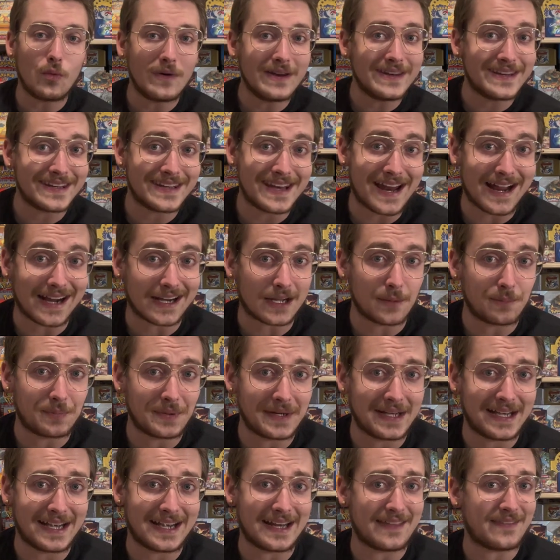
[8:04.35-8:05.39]
we did not
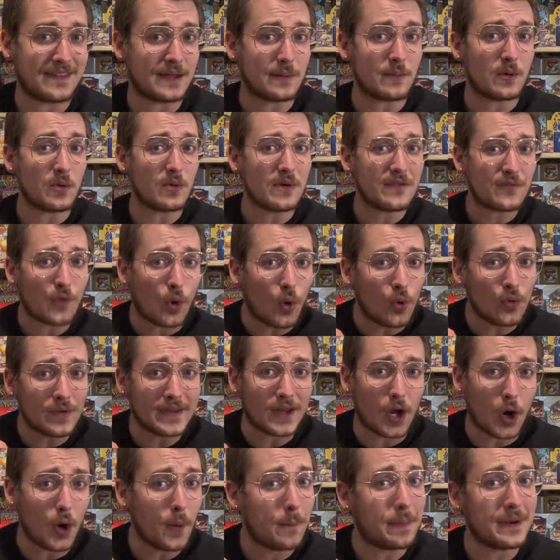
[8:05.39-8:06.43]
complete anything, but we've
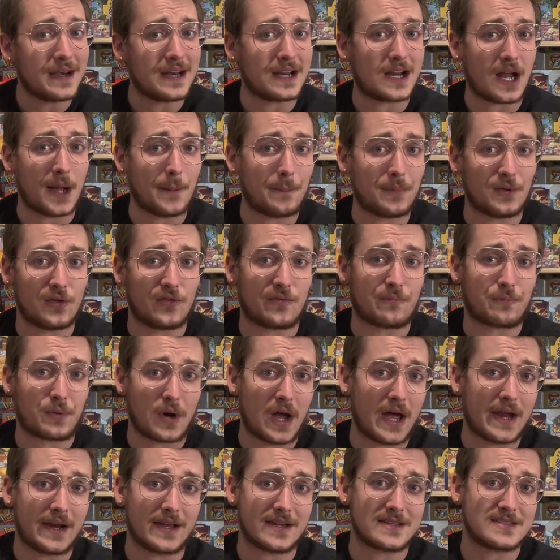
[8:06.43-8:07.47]
only opened a couple of
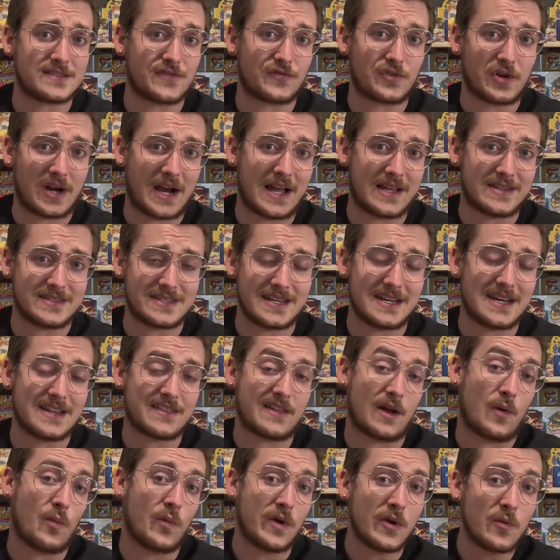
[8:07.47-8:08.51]
products of Crown Zenith,
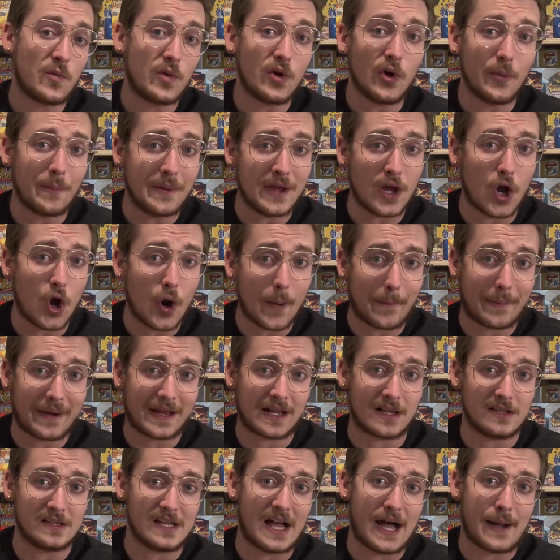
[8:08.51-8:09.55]
and we will be opening
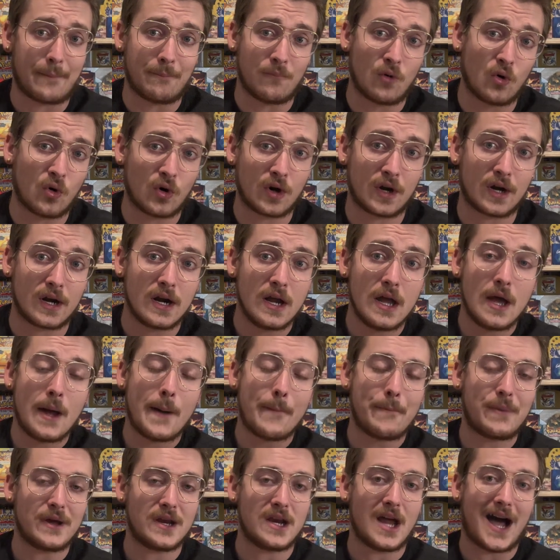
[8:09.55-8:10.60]
a lot more.
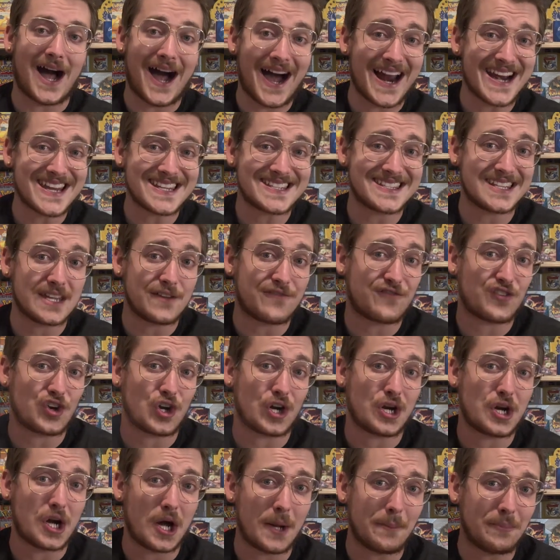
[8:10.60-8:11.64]
But honestly, for a
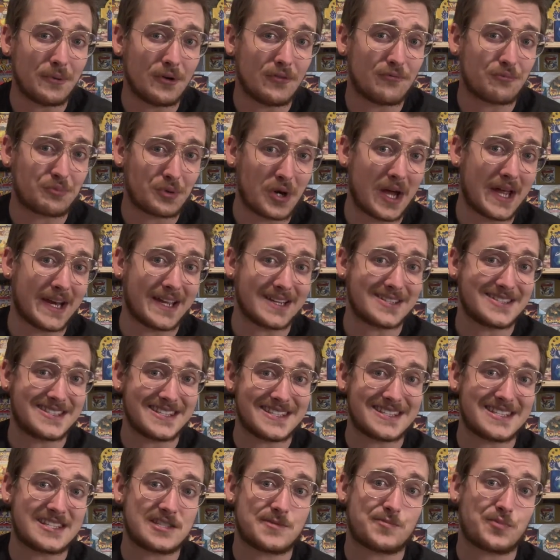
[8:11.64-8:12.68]
couple of products,
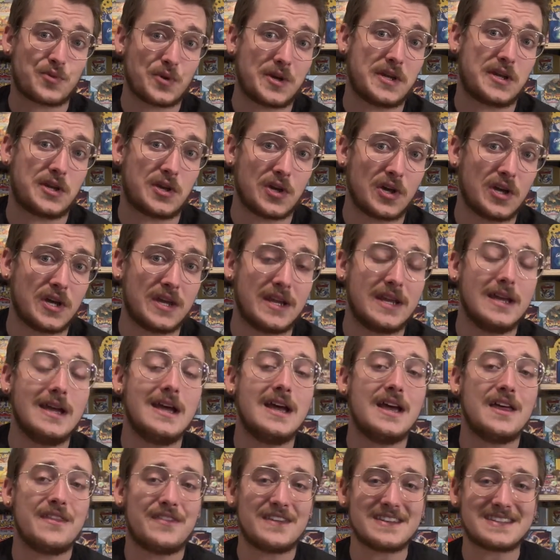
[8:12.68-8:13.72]
this is pretty good.
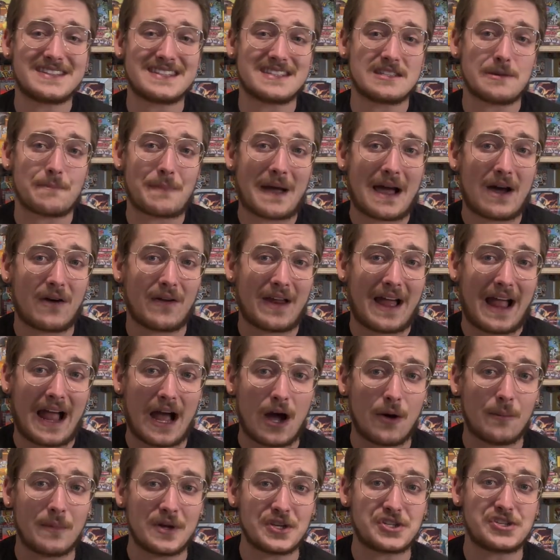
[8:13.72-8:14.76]
This is about
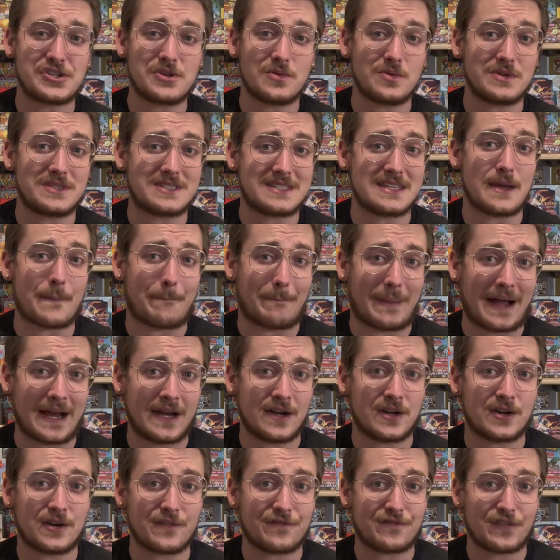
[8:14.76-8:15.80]
how much you would see a
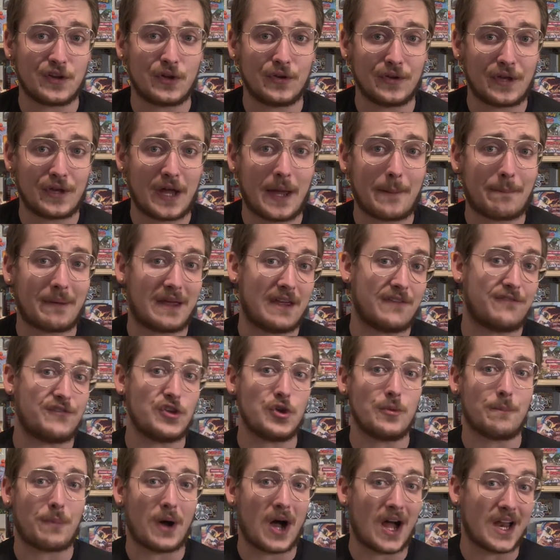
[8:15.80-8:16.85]
binder filled up if
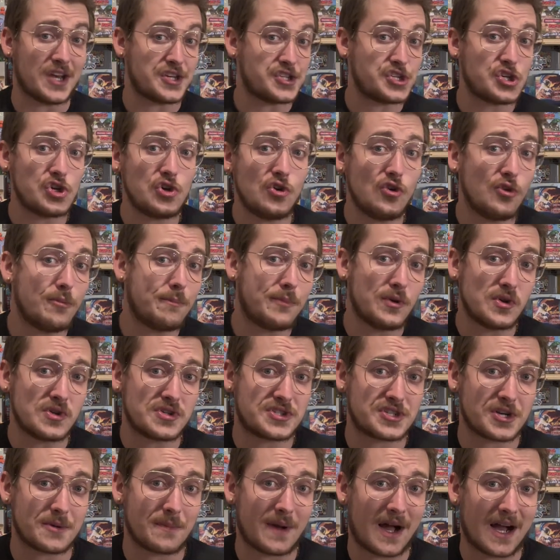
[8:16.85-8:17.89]
you bought two
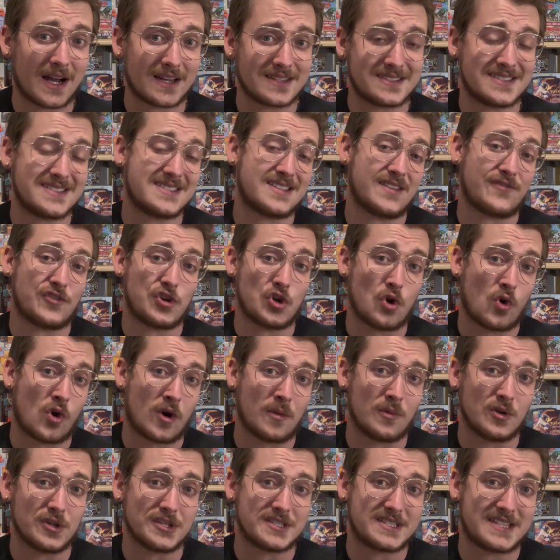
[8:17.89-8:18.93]
booster boxes of a
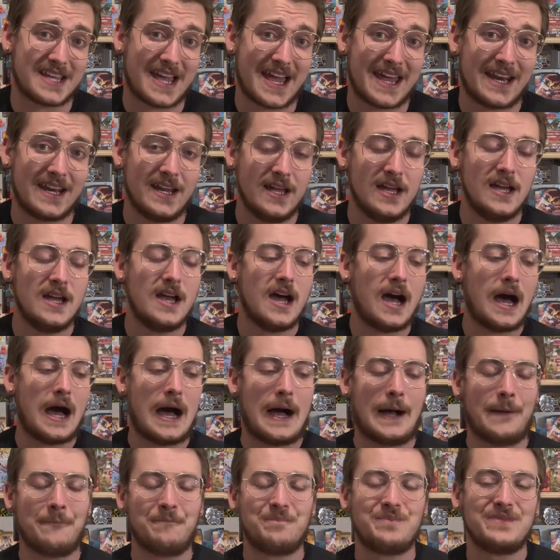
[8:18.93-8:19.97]
normal set.
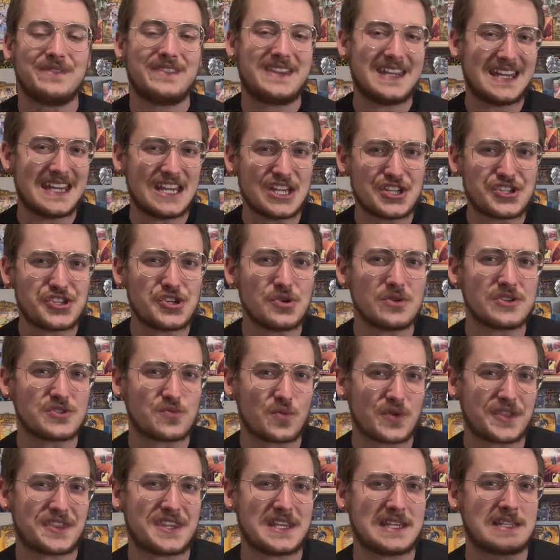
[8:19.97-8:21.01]
Um, the issue is
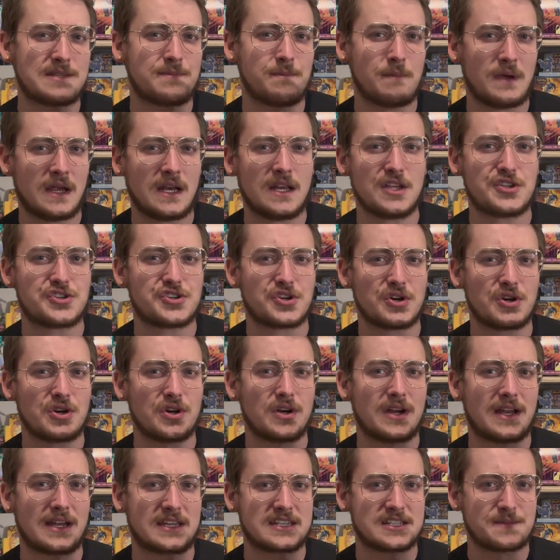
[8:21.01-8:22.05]
with these miniature
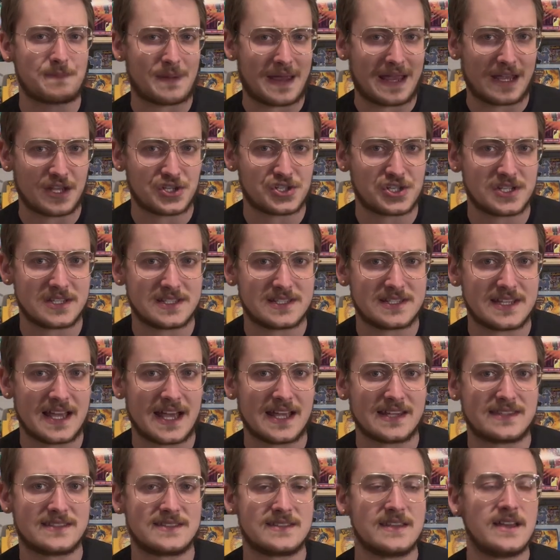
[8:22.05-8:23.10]
expansion
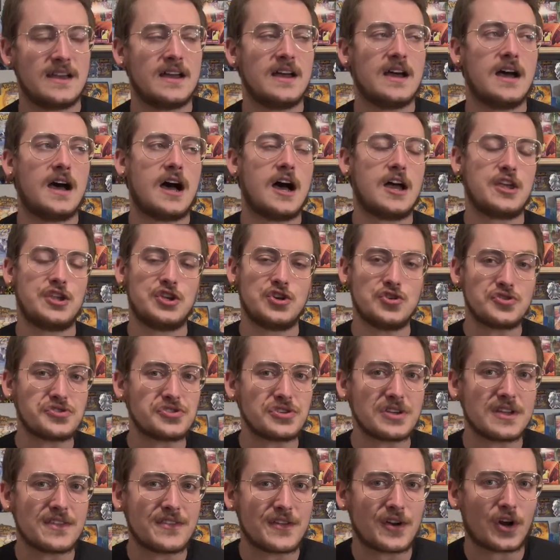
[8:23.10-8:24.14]
sets, uh,
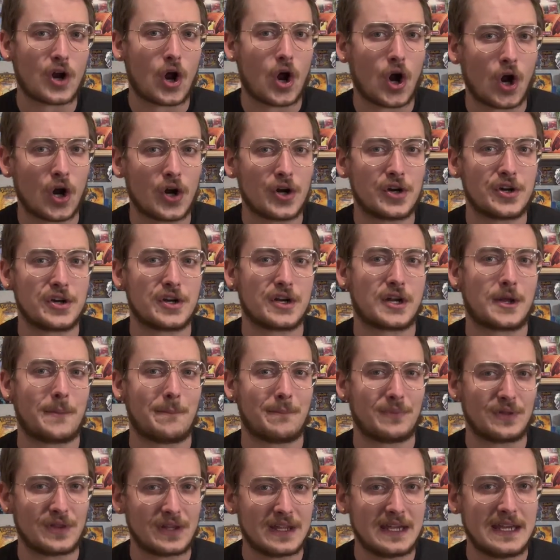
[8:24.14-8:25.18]
usually they're harder to
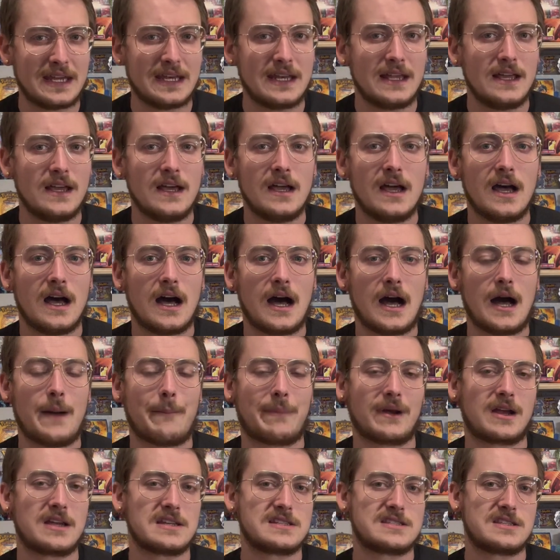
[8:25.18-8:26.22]
complete uh,
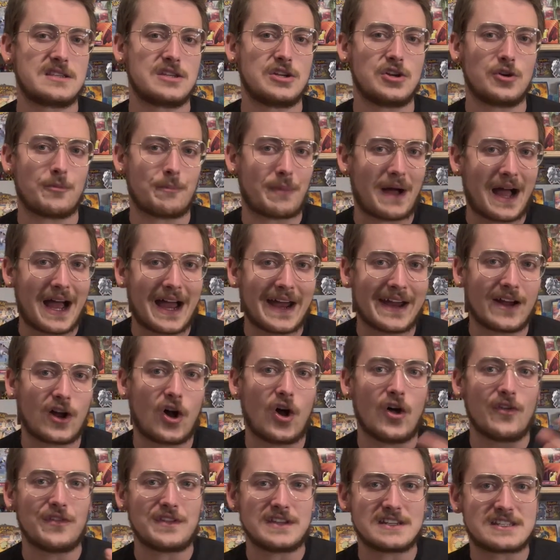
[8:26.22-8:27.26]
because you're buying
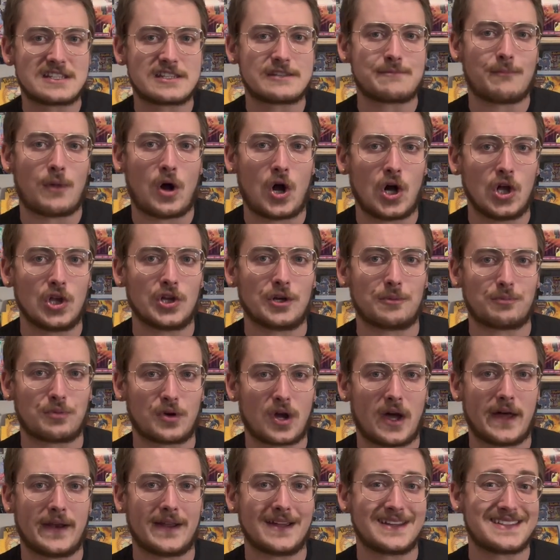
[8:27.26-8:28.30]
all these smaller
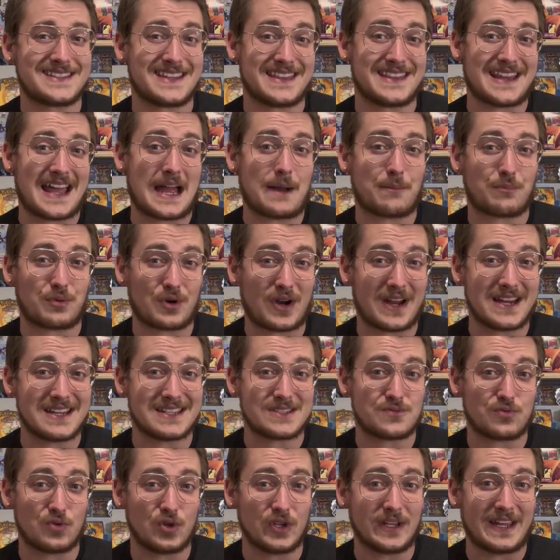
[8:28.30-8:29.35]
products, and that price
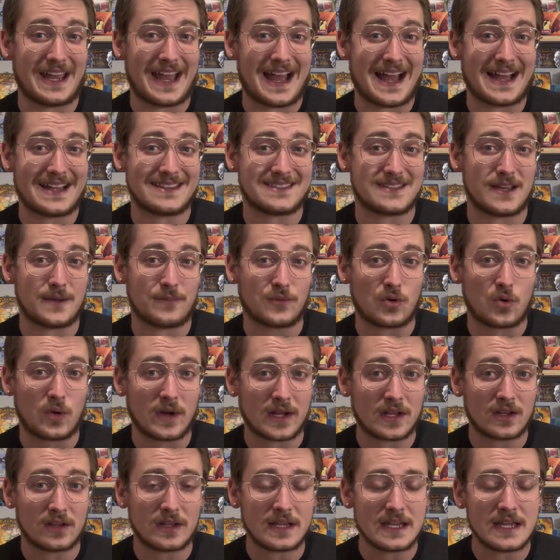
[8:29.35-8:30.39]
really adds up
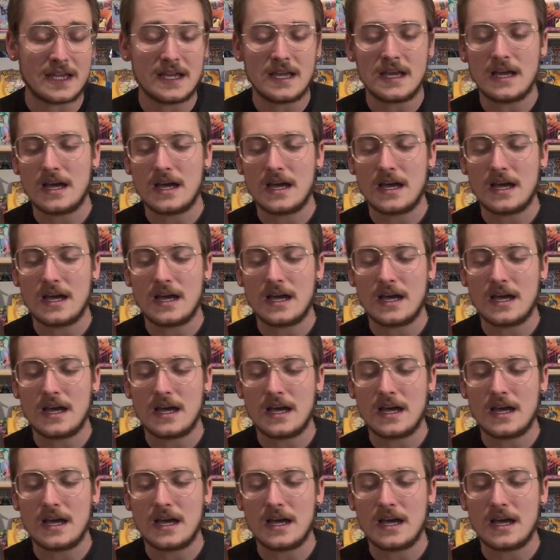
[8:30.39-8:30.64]
quickly.